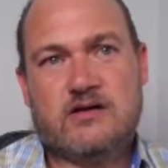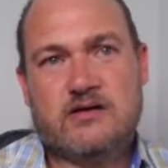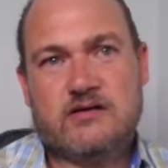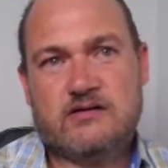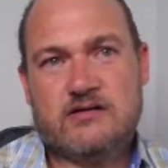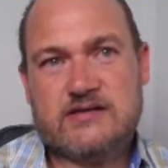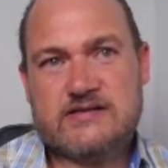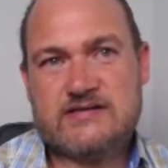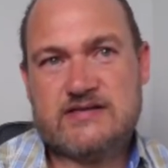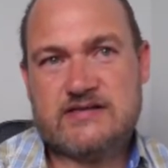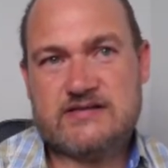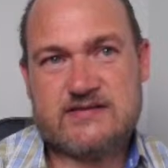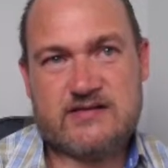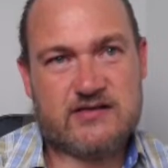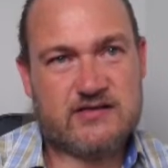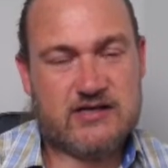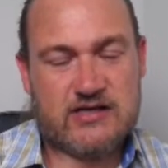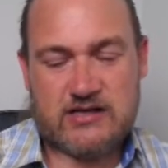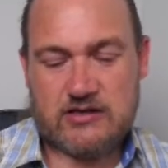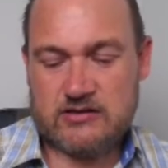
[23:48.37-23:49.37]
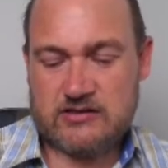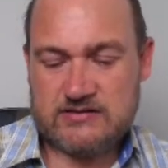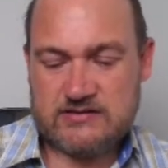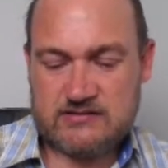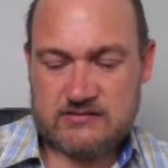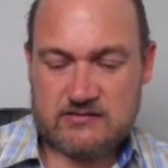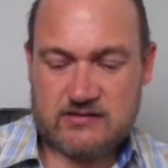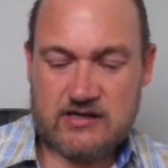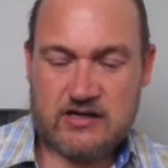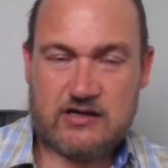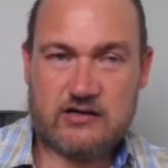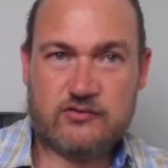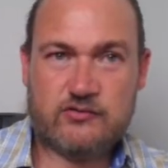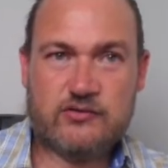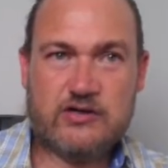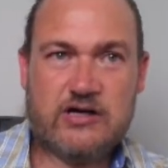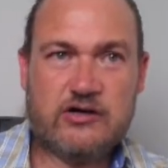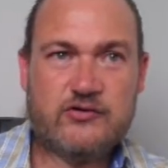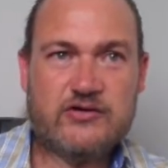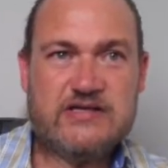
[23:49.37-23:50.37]
It's ridiculous how
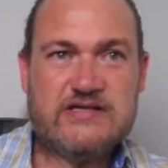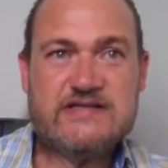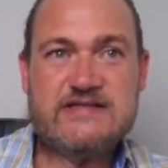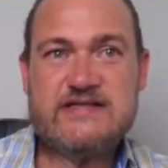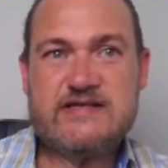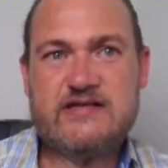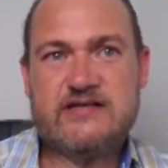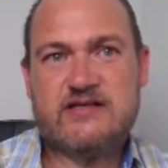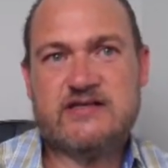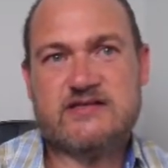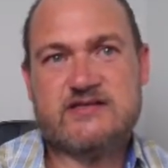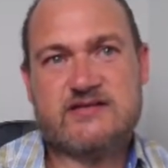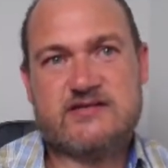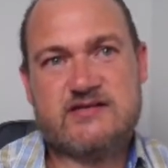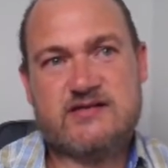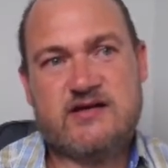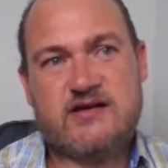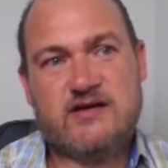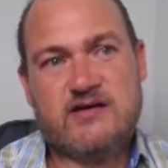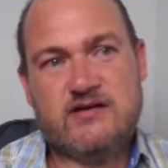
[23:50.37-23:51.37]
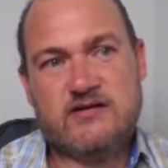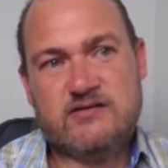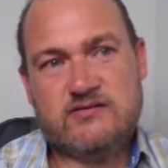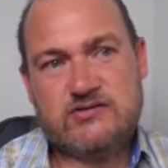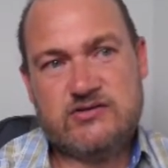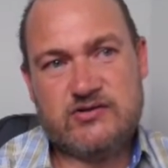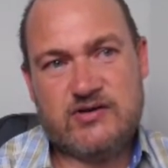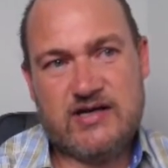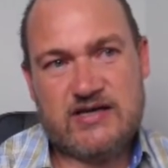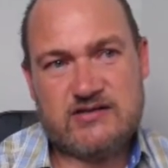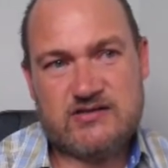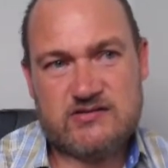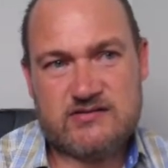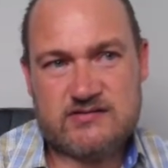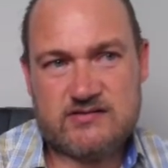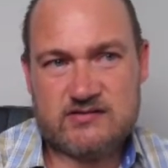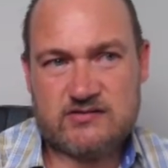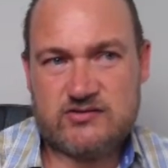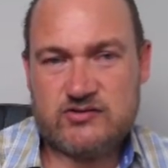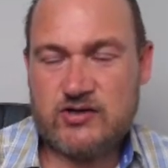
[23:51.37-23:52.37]
easy it is to
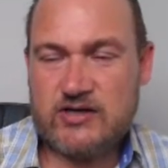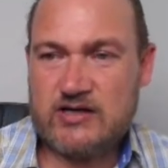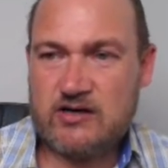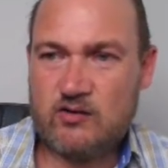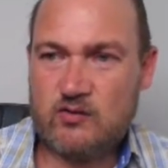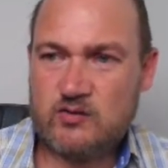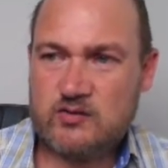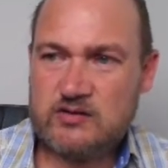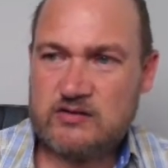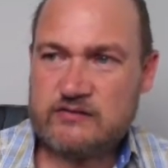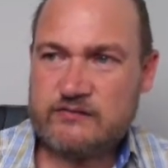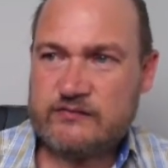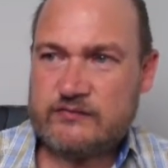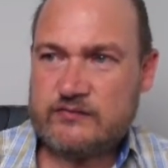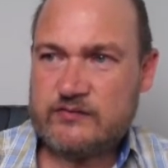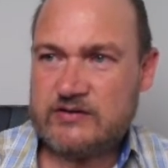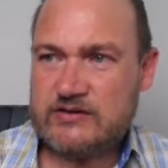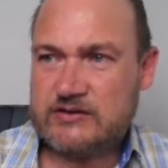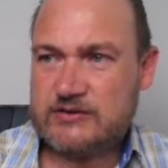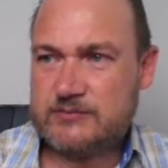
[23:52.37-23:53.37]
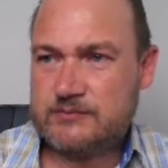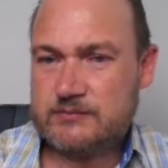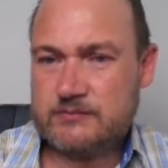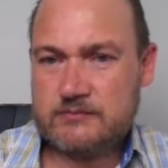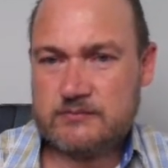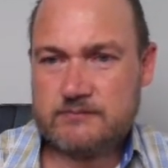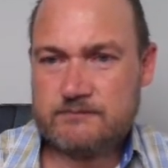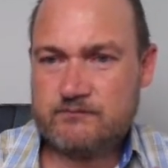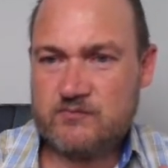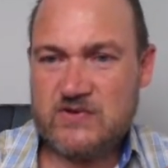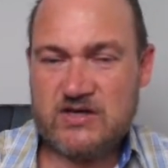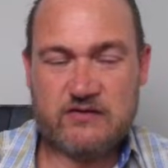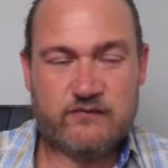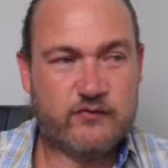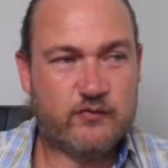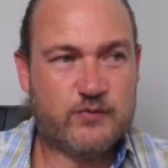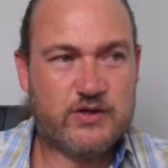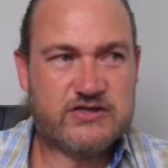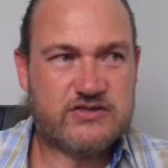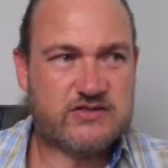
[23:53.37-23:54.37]
get hold of the
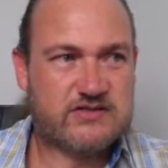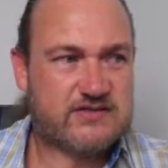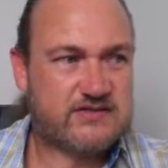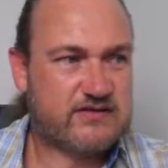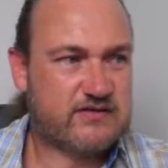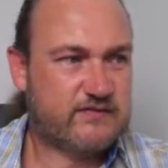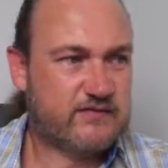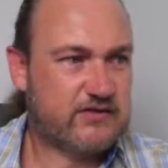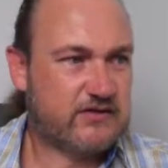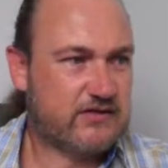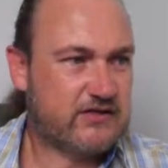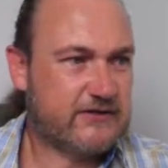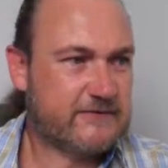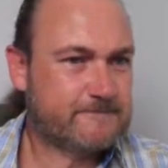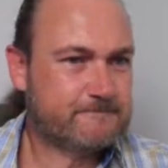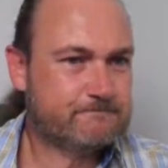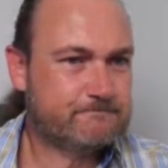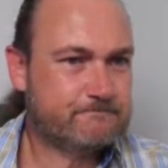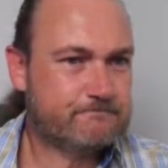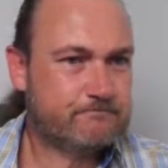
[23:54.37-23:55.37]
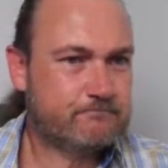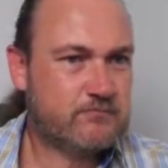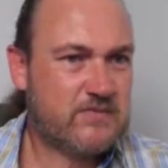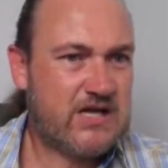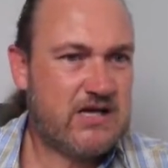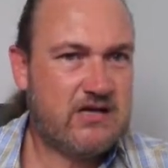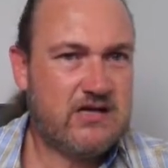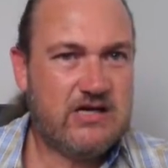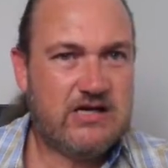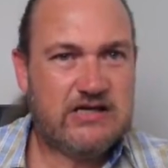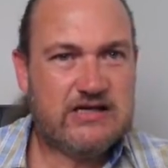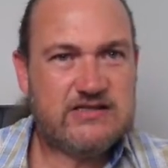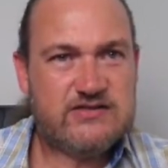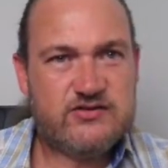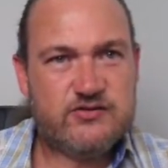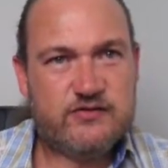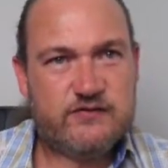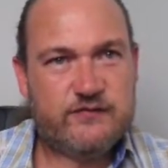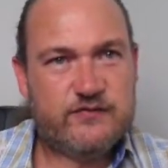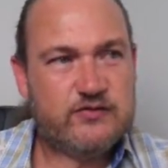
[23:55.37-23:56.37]
information and stuff like that. Let's do
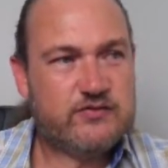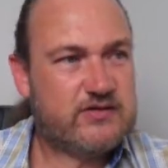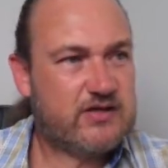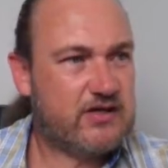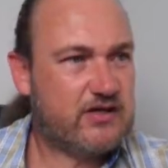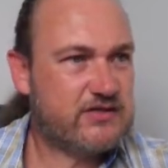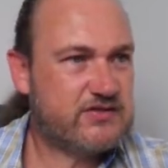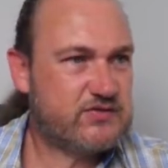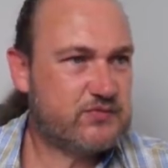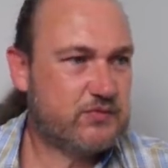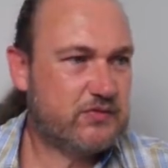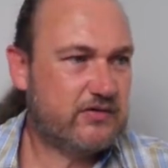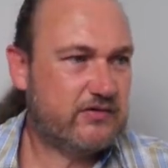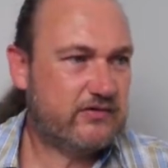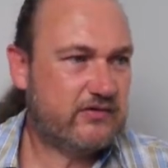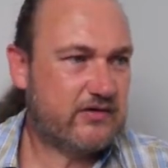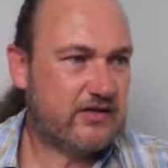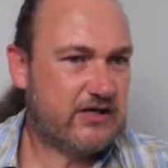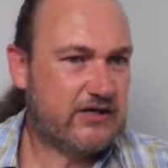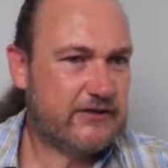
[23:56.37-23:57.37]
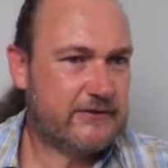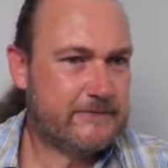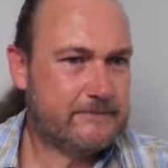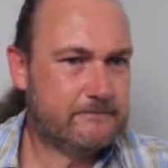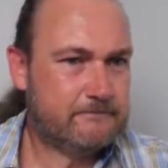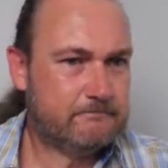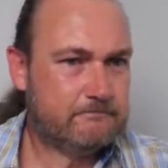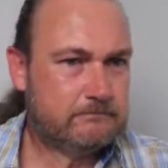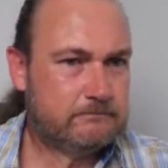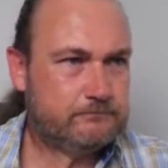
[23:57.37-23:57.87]
a few trades with the